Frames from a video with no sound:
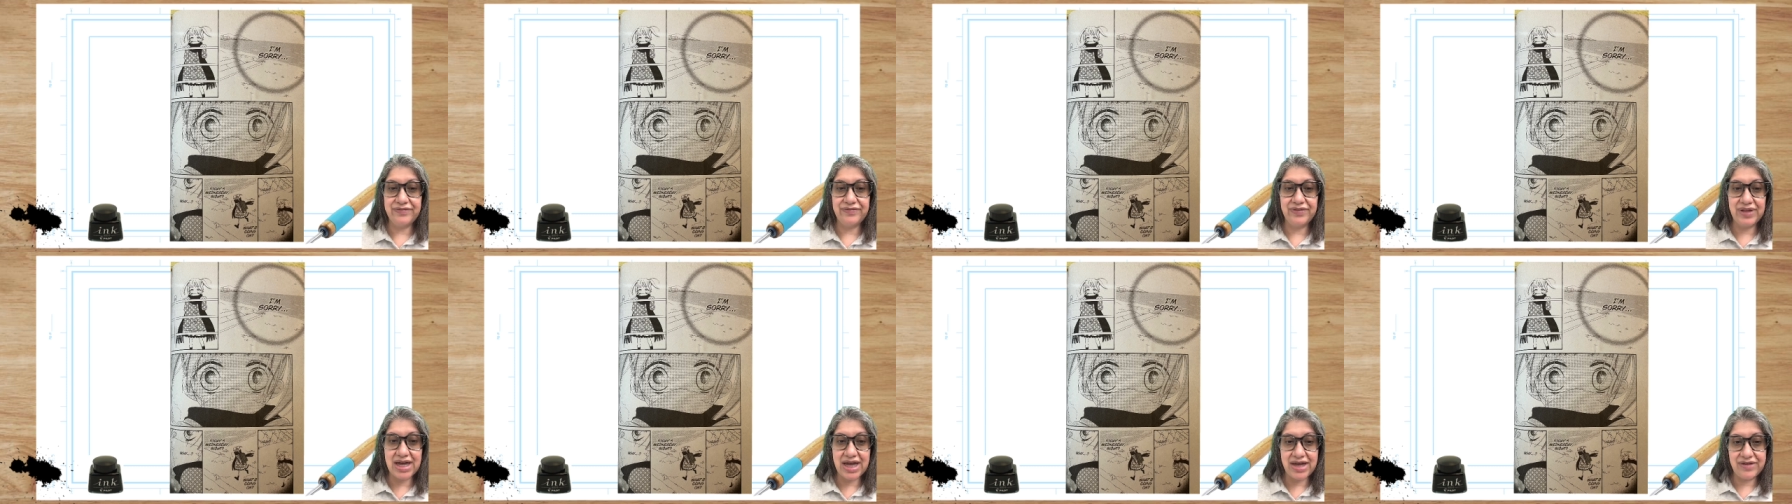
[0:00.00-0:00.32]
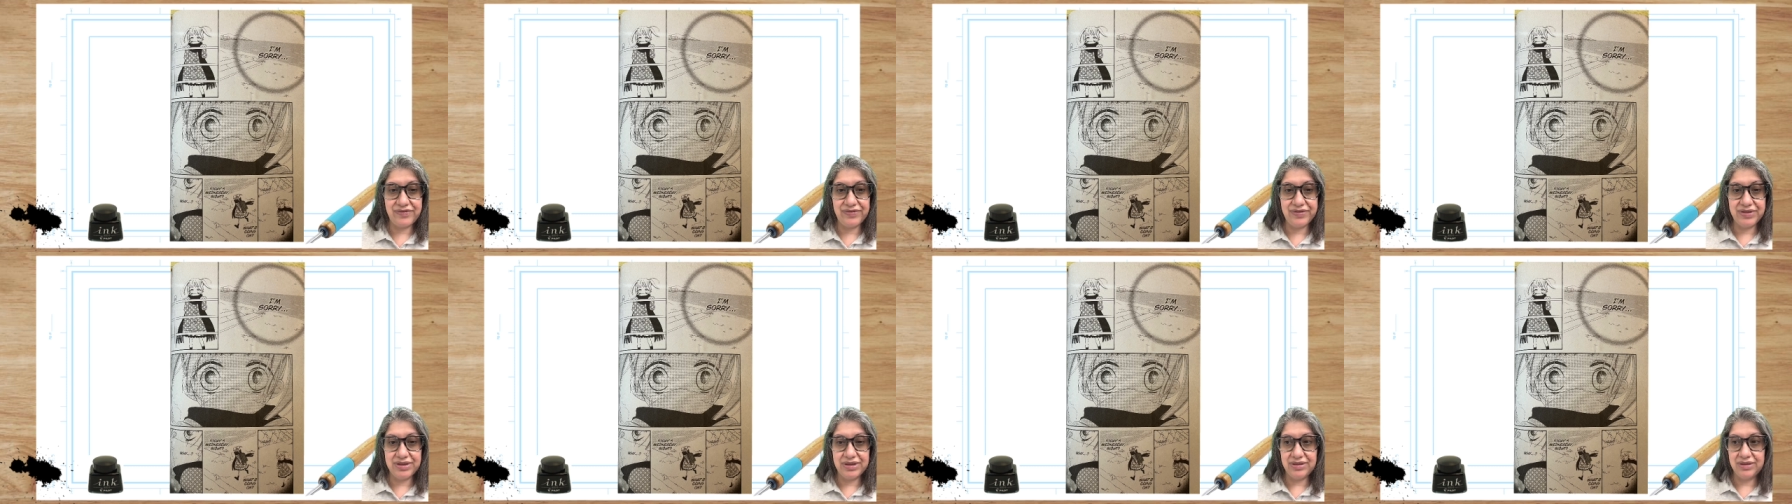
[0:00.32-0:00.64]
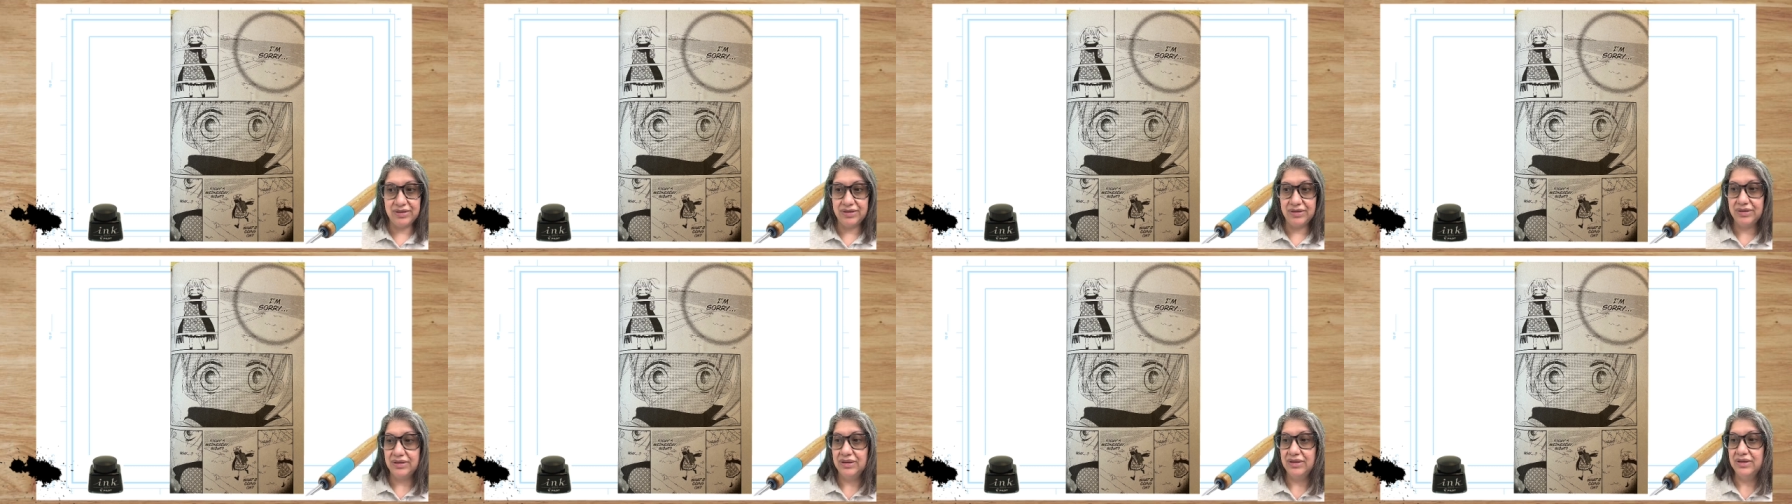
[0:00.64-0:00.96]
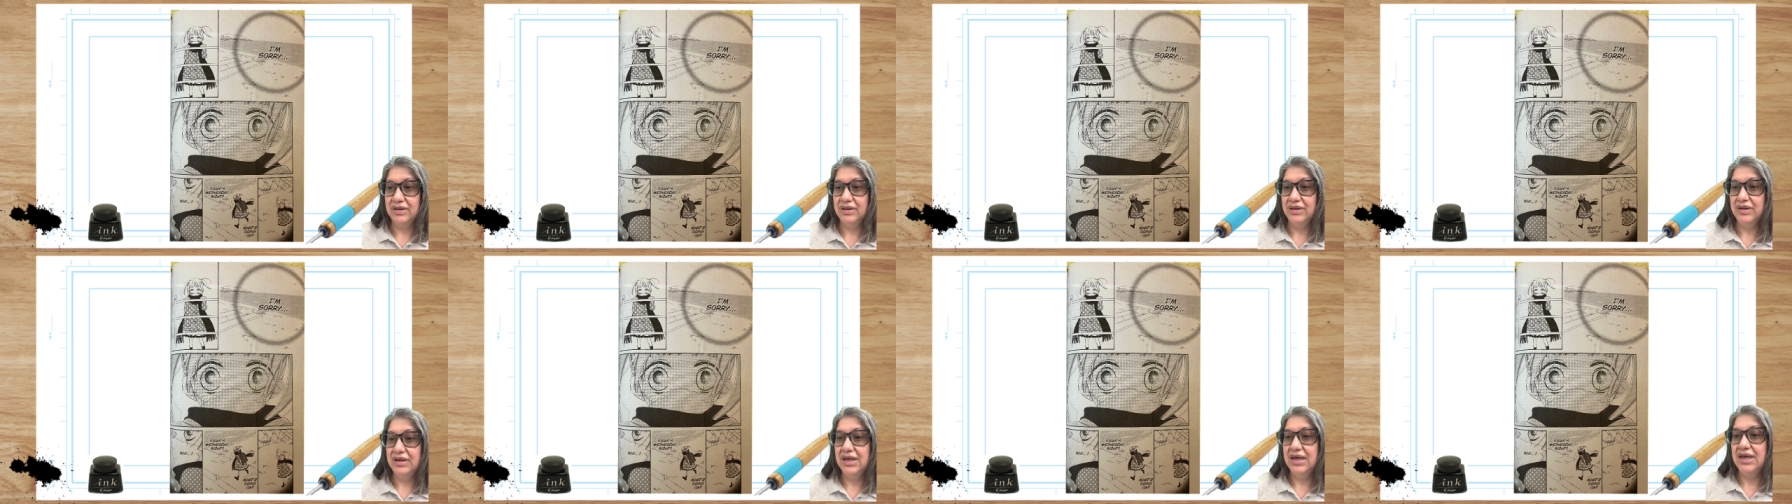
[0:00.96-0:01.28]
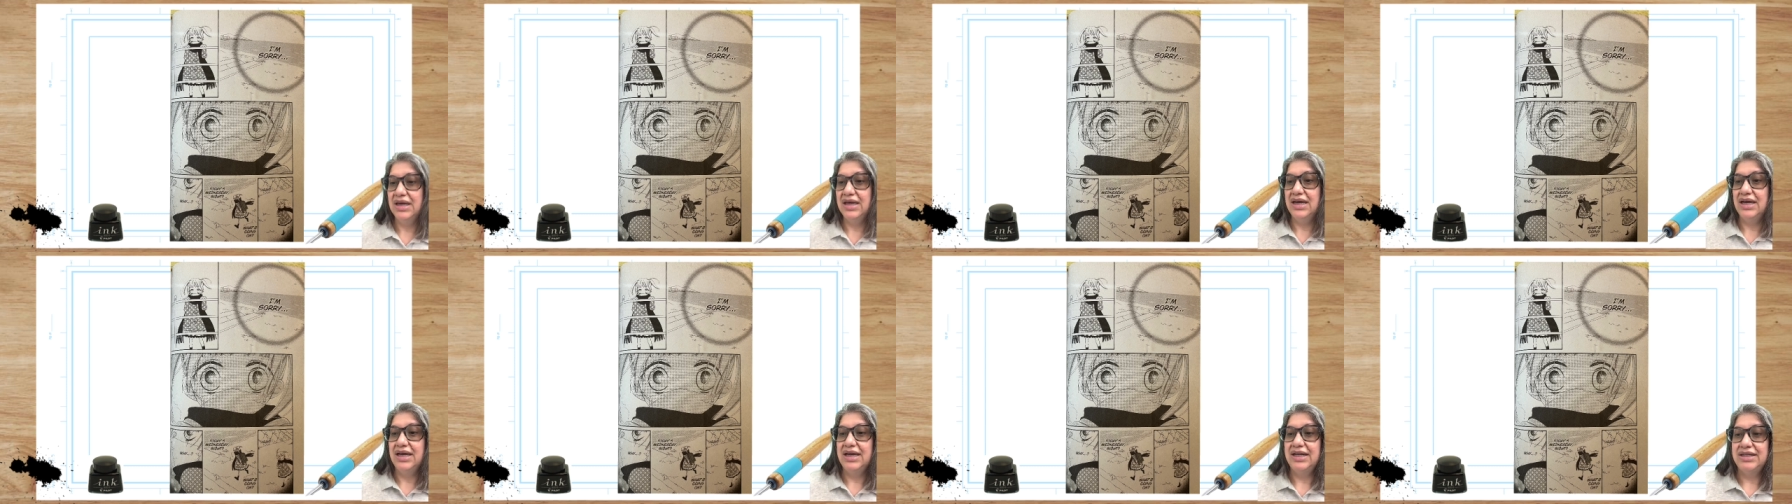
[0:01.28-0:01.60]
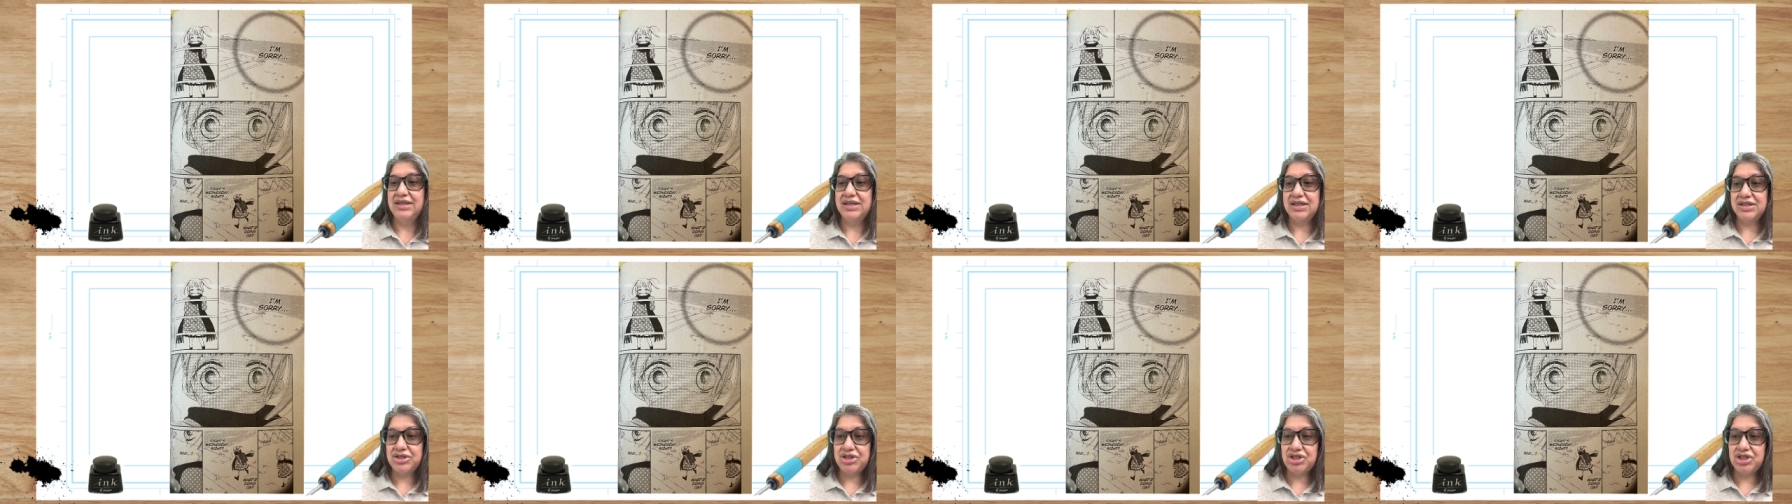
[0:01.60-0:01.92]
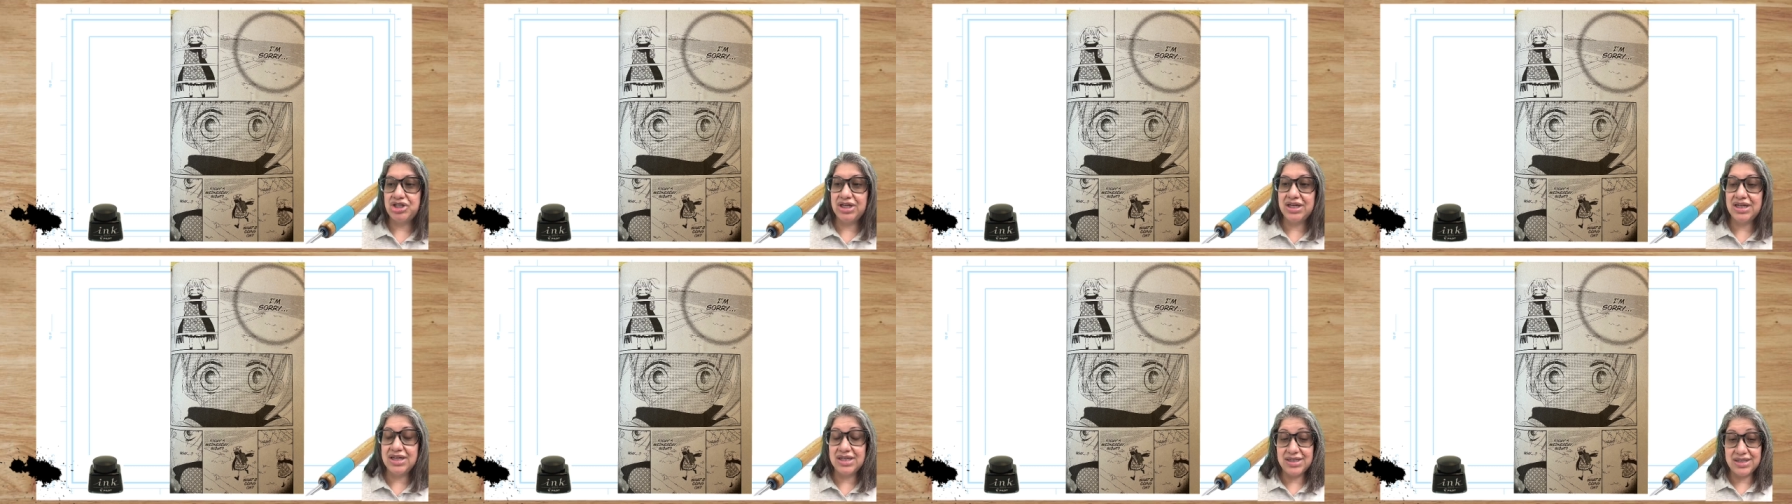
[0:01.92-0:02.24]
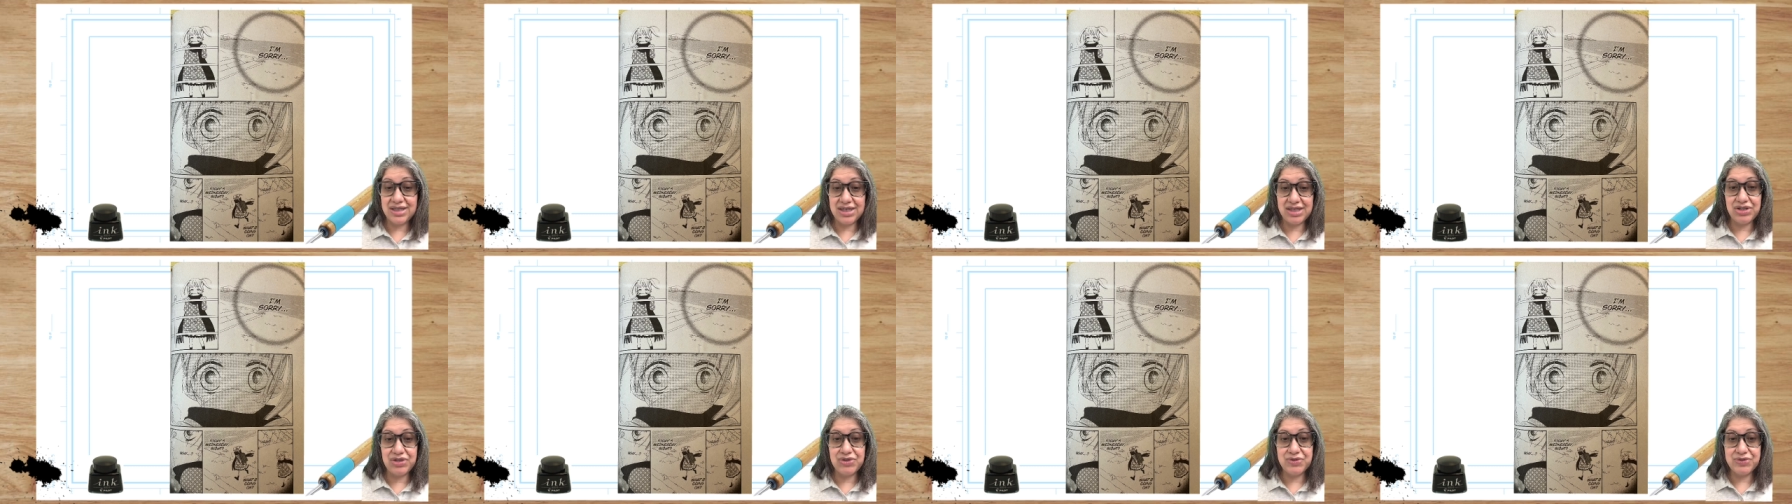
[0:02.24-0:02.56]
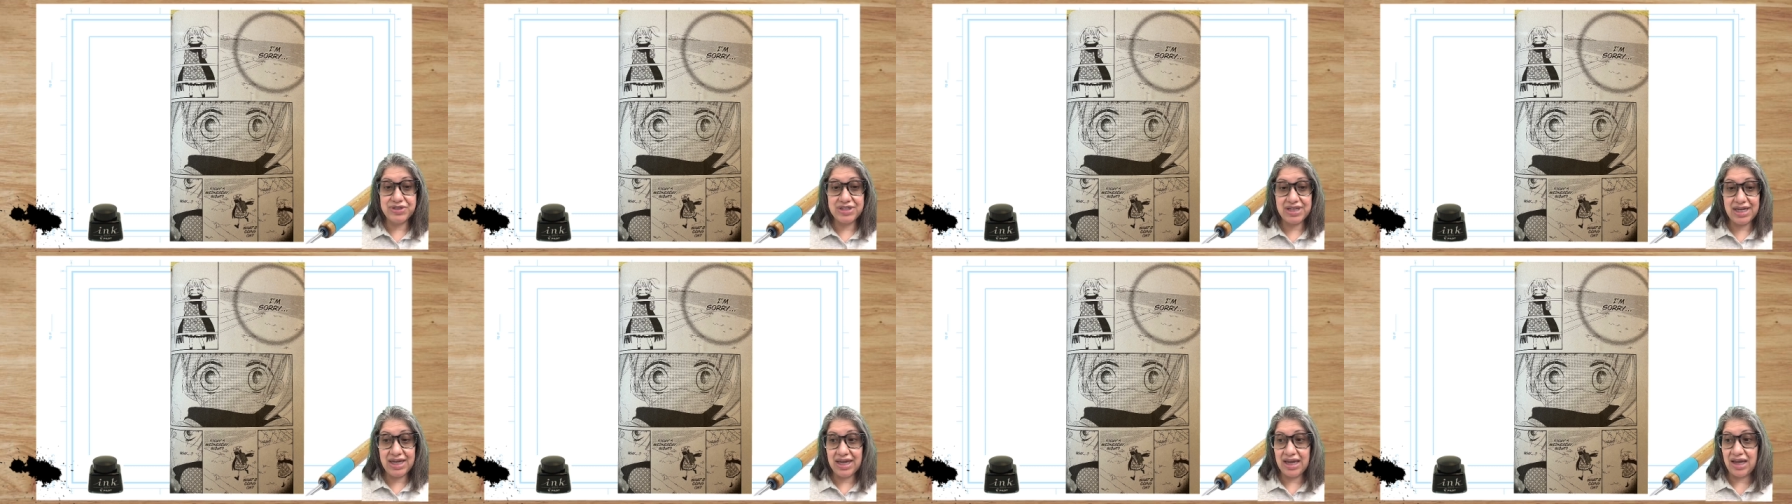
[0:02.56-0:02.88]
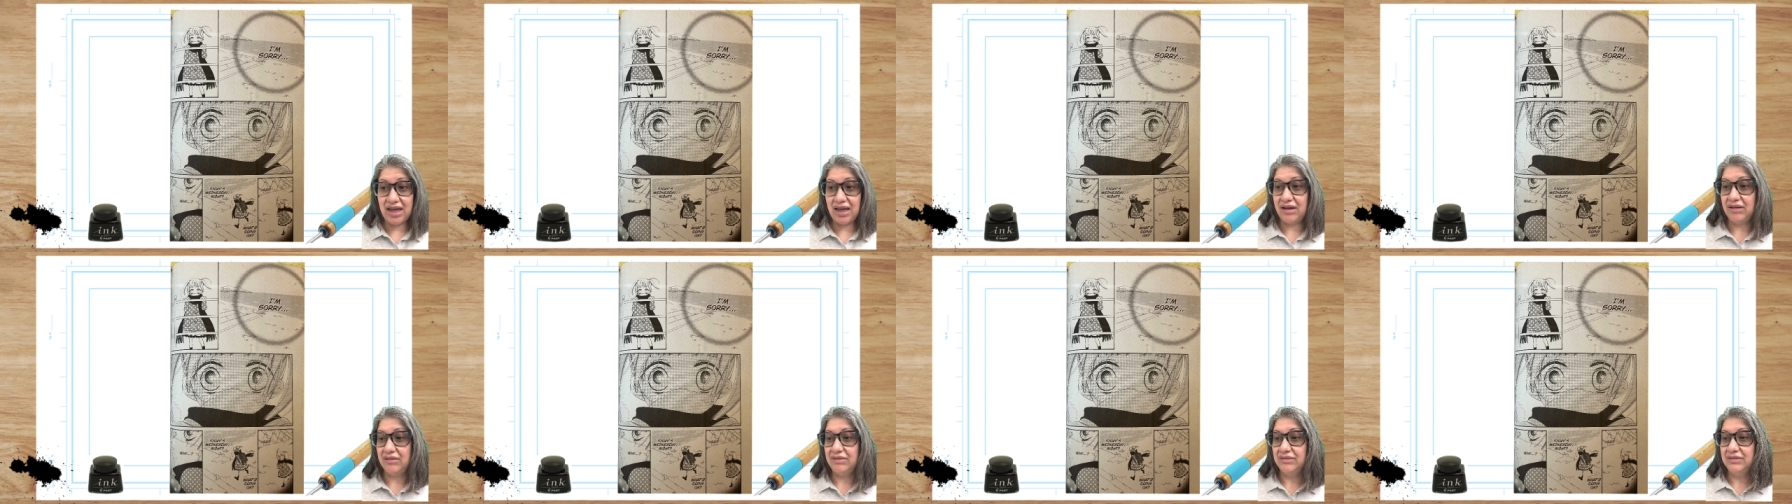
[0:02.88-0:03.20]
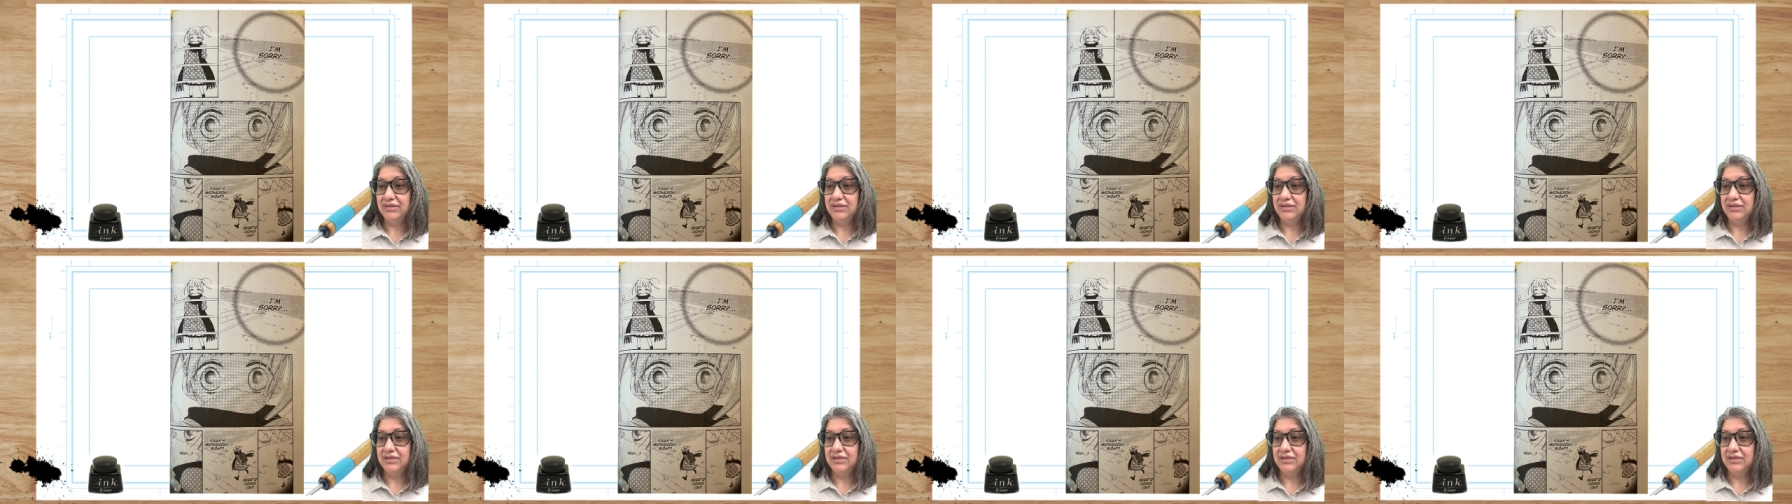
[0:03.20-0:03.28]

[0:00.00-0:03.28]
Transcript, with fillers: left? Does she continue singing?